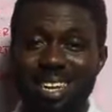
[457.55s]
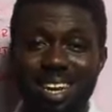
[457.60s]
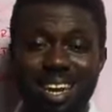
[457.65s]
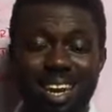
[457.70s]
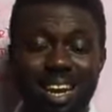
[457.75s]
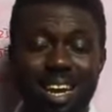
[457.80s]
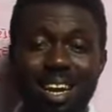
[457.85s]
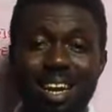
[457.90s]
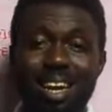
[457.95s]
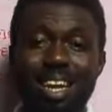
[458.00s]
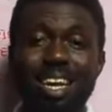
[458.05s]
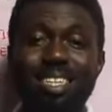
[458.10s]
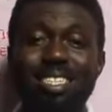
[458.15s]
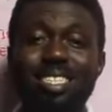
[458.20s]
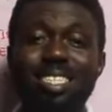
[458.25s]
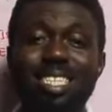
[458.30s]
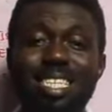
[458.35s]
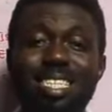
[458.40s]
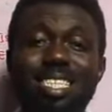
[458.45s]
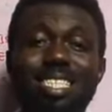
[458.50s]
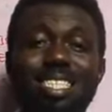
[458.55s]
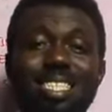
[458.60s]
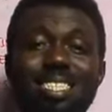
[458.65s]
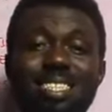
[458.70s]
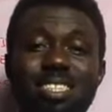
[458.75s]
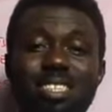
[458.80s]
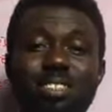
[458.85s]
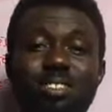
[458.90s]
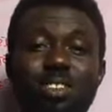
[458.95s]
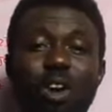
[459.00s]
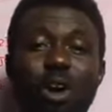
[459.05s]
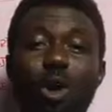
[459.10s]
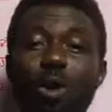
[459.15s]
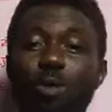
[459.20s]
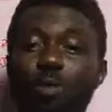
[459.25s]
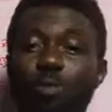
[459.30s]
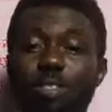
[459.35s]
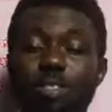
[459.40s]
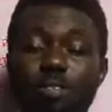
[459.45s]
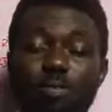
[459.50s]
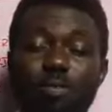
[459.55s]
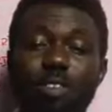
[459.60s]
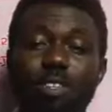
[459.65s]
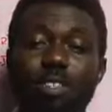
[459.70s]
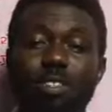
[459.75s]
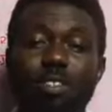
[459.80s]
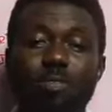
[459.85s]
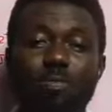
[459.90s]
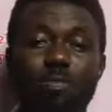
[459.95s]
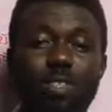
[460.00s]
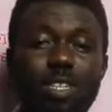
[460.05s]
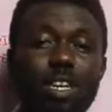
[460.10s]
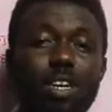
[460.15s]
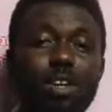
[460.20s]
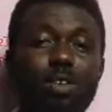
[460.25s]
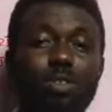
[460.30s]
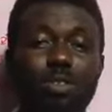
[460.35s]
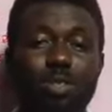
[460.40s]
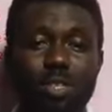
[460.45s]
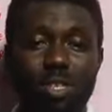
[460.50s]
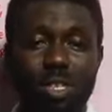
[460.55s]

cleared these cities off the face of the earth.